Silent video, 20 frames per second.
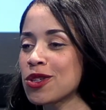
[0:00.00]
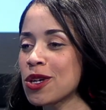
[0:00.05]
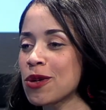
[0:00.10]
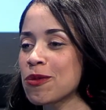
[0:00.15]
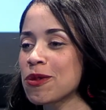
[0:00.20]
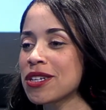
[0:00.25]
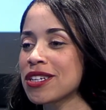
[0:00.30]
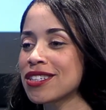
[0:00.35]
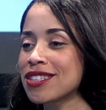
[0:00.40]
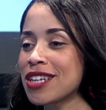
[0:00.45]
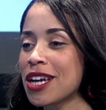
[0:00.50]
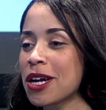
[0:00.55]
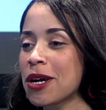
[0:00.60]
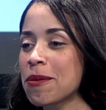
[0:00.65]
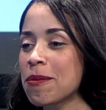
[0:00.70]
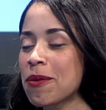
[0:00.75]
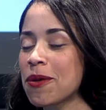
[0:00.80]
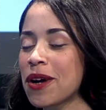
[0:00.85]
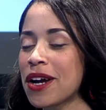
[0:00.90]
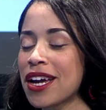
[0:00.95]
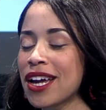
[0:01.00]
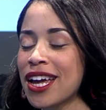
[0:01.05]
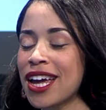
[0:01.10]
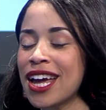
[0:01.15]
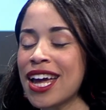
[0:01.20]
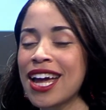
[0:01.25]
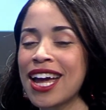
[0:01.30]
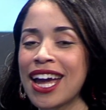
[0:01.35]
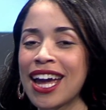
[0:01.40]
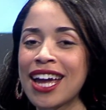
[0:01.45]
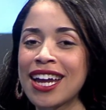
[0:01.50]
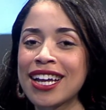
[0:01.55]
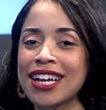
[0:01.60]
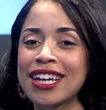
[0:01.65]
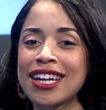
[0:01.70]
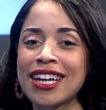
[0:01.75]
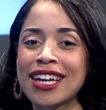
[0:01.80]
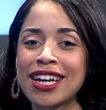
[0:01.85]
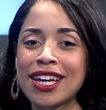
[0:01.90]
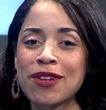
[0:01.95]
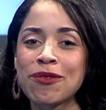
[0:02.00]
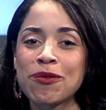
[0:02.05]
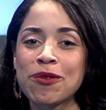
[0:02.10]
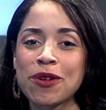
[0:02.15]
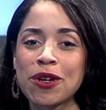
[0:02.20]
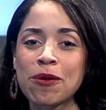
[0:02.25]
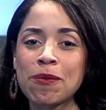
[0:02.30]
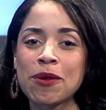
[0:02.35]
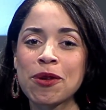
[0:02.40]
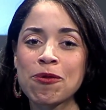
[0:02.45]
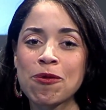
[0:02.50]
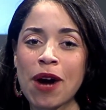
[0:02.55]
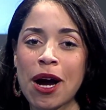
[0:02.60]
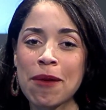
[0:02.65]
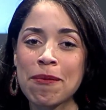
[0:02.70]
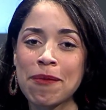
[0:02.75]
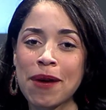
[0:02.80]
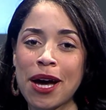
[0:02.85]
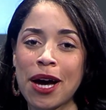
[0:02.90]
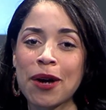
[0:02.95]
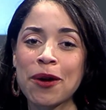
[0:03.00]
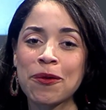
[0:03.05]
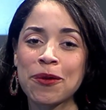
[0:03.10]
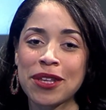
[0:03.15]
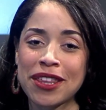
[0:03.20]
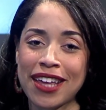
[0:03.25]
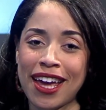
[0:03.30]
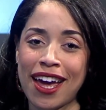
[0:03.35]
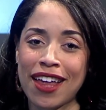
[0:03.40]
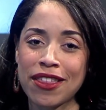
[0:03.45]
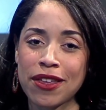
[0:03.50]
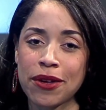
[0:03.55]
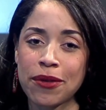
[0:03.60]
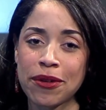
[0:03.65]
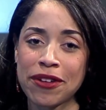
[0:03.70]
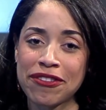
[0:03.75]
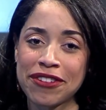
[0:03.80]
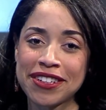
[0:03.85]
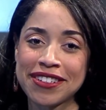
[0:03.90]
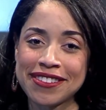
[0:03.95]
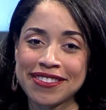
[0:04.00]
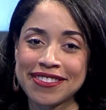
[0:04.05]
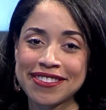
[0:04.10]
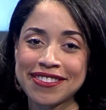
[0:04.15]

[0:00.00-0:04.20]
that we can take a break. And again, we'll be right back with Kathy Griffin.